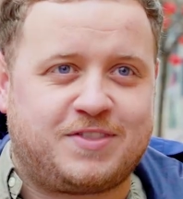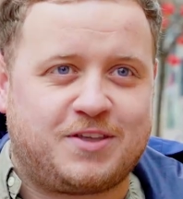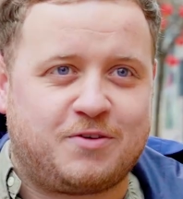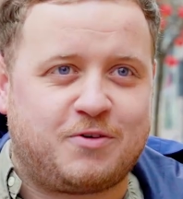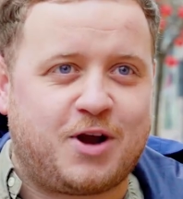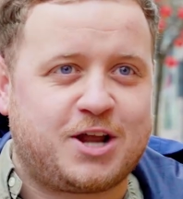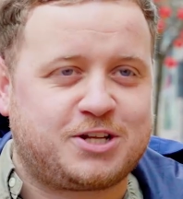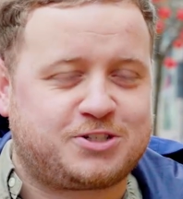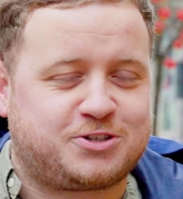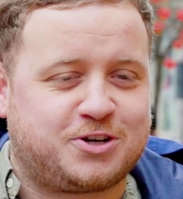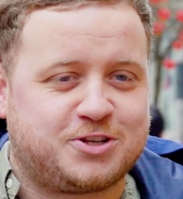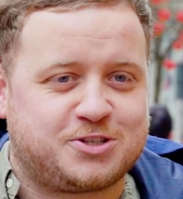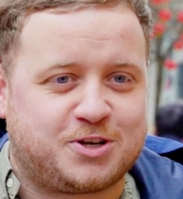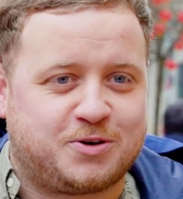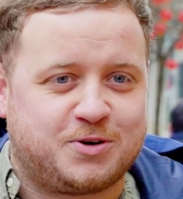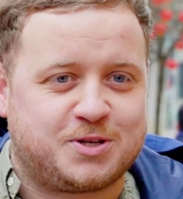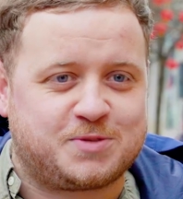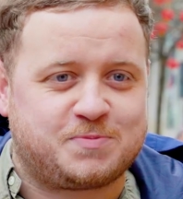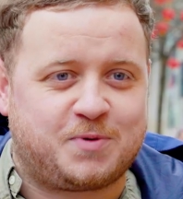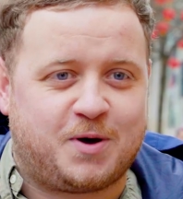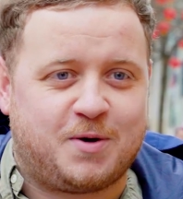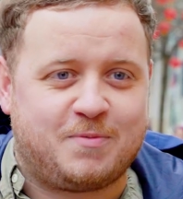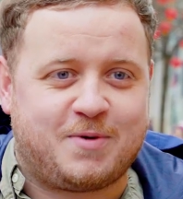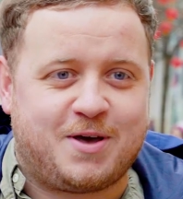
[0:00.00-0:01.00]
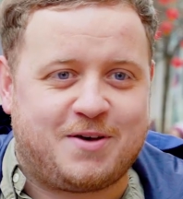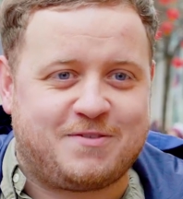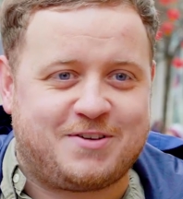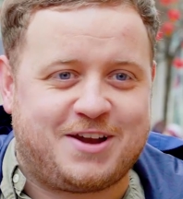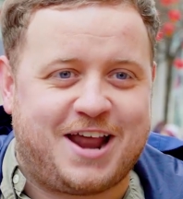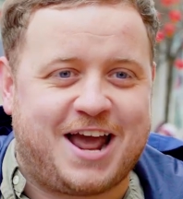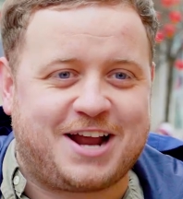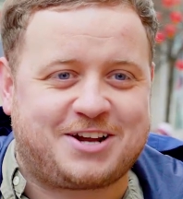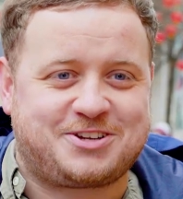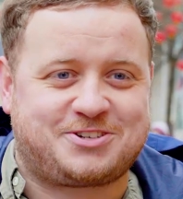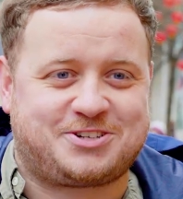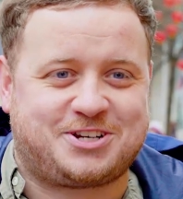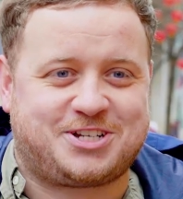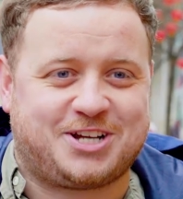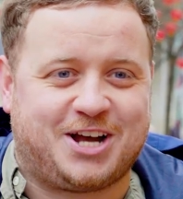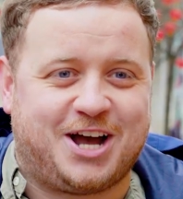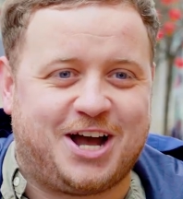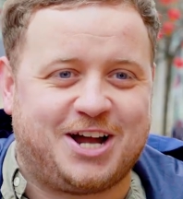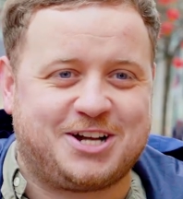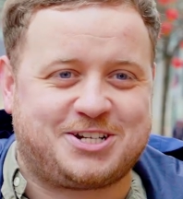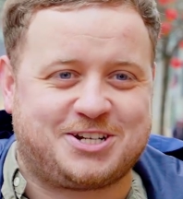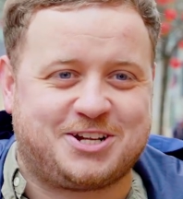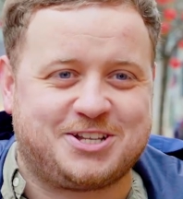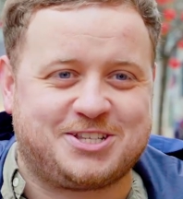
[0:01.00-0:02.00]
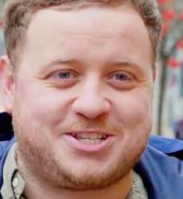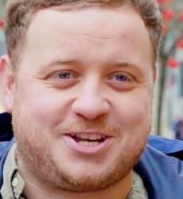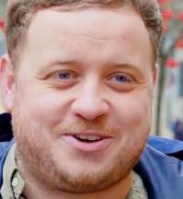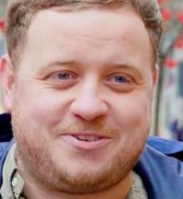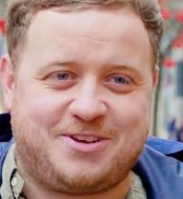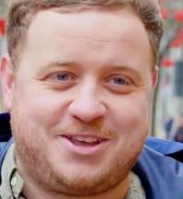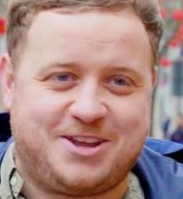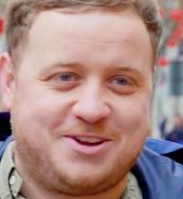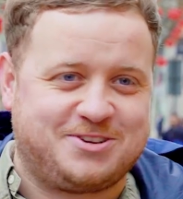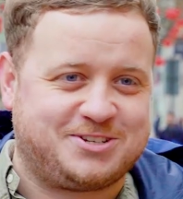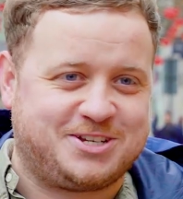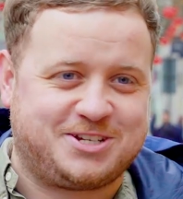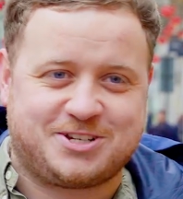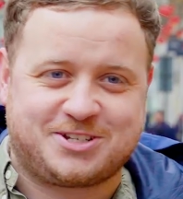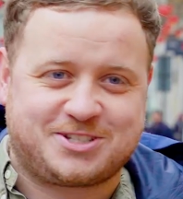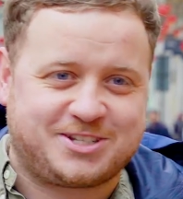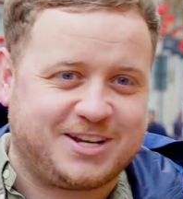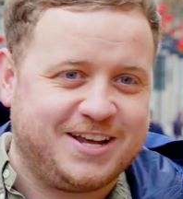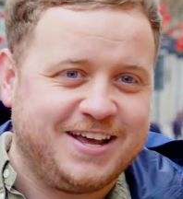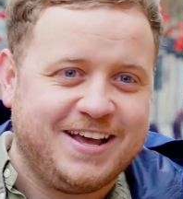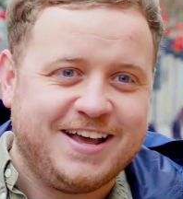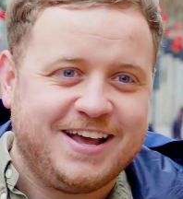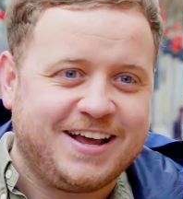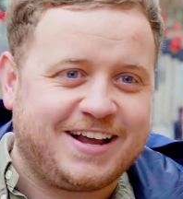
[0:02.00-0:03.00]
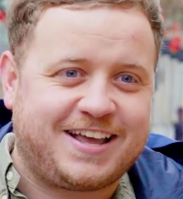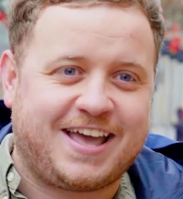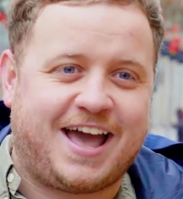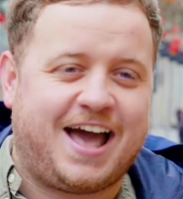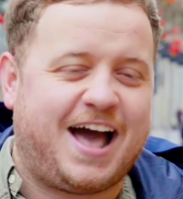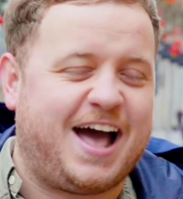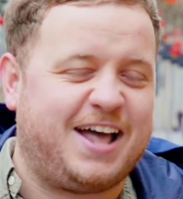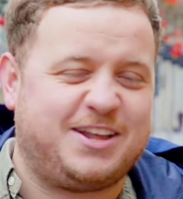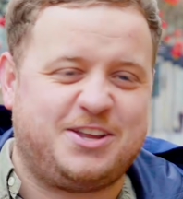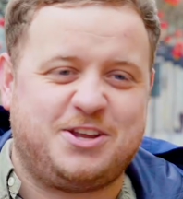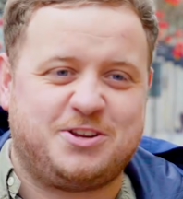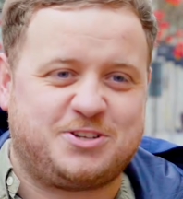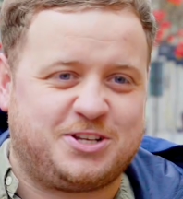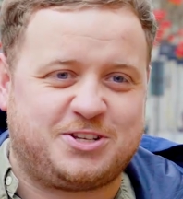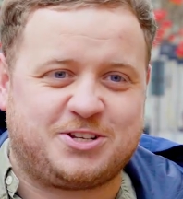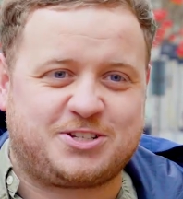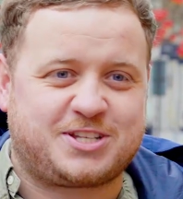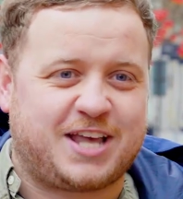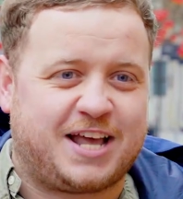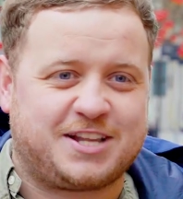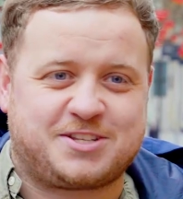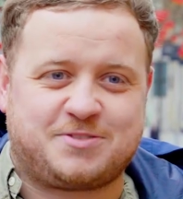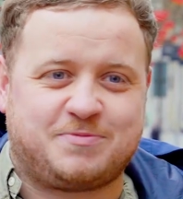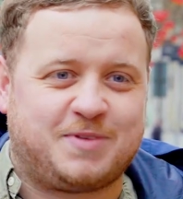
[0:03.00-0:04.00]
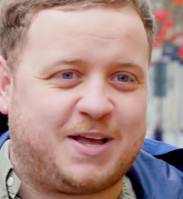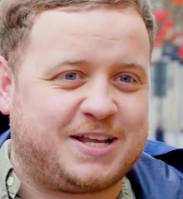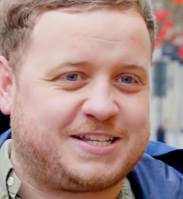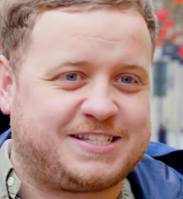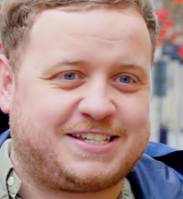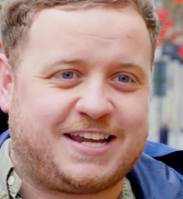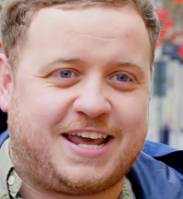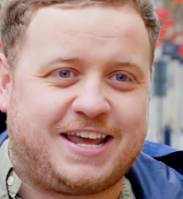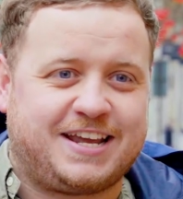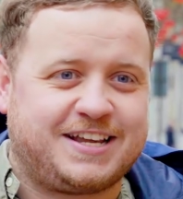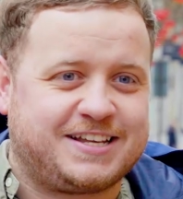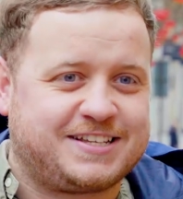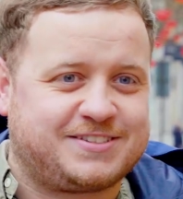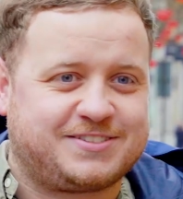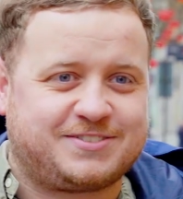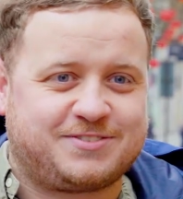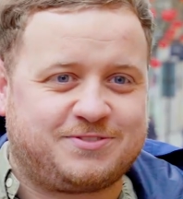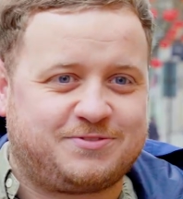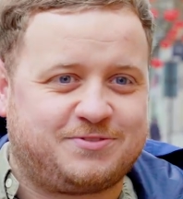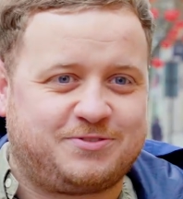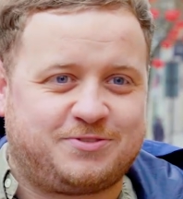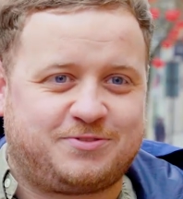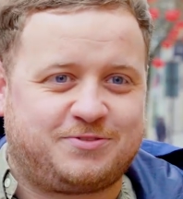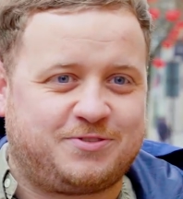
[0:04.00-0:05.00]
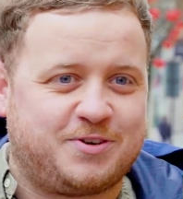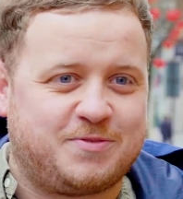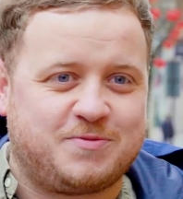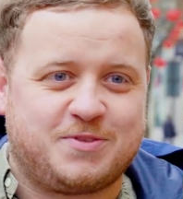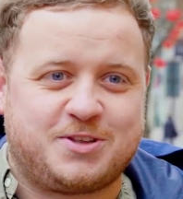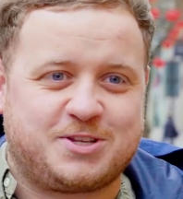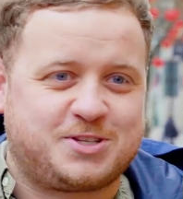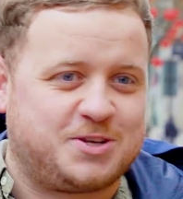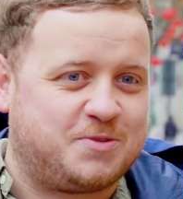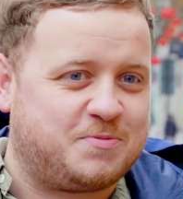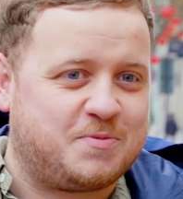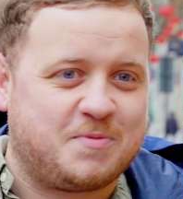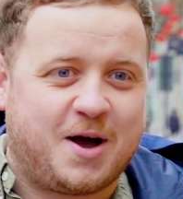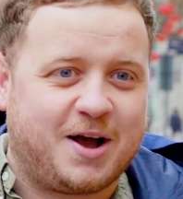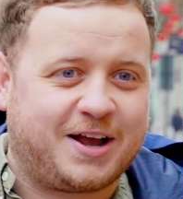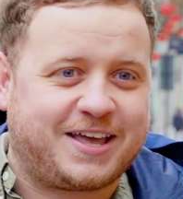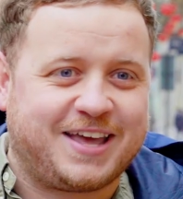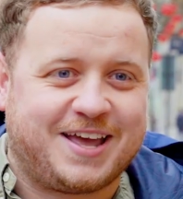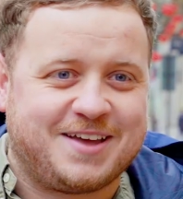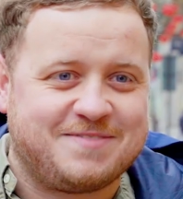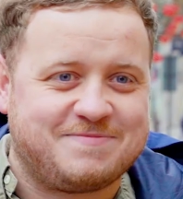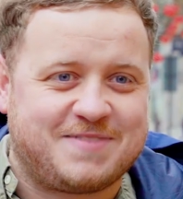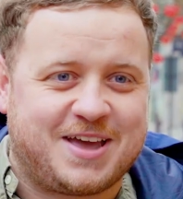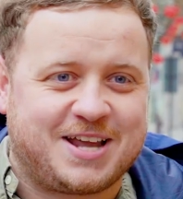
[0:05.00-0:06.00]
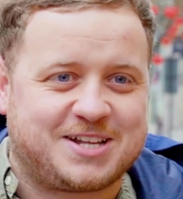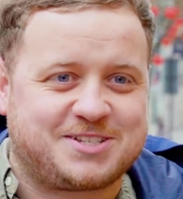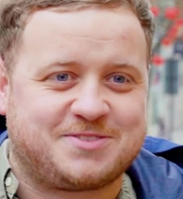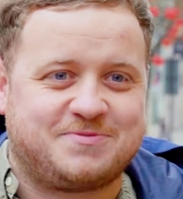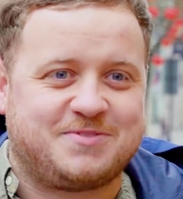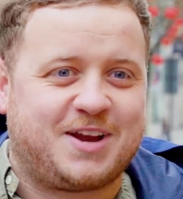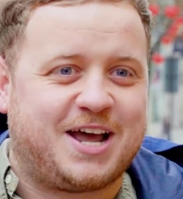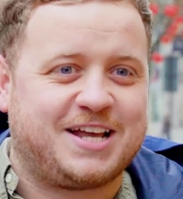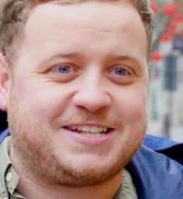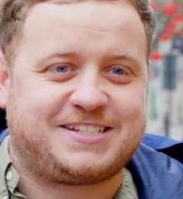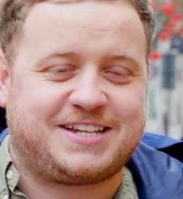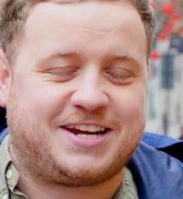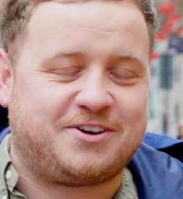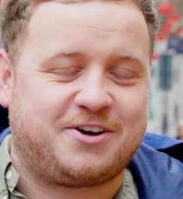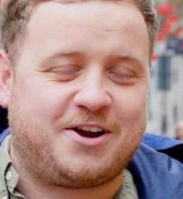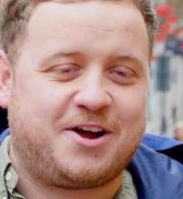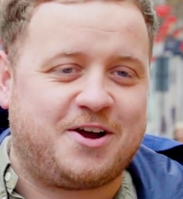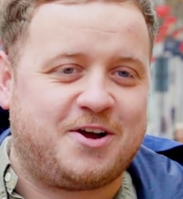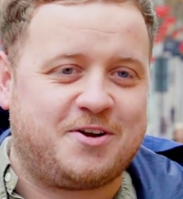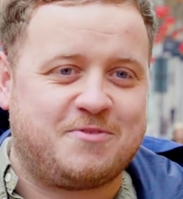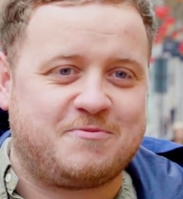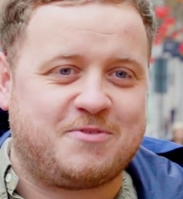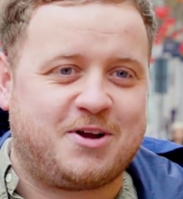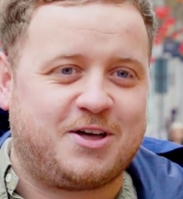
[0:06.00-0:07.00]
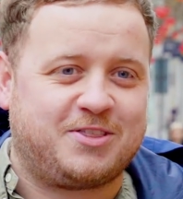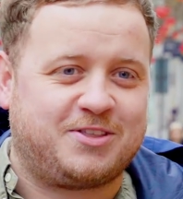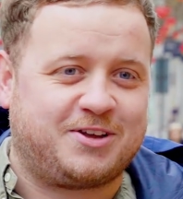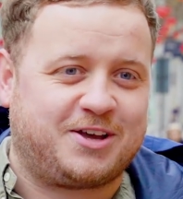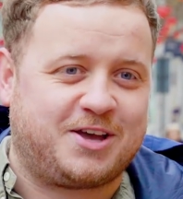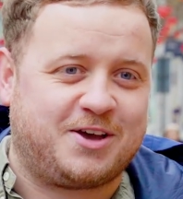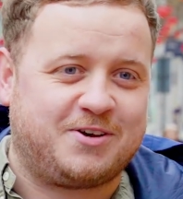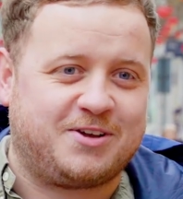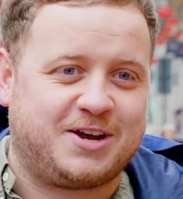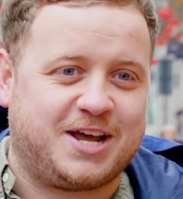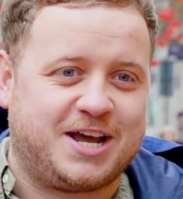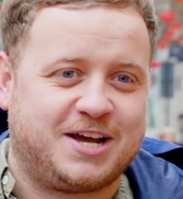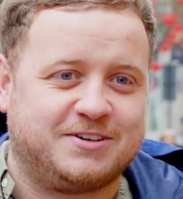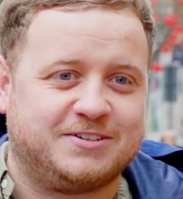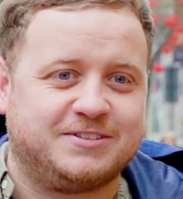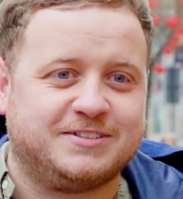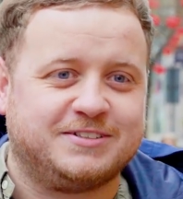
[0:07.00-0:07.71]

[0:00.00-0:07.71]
The restaurants always put a bit of an extra charge on, so I usually just get some like steaks from the supermarket and make some nice dinner at home rather than going out.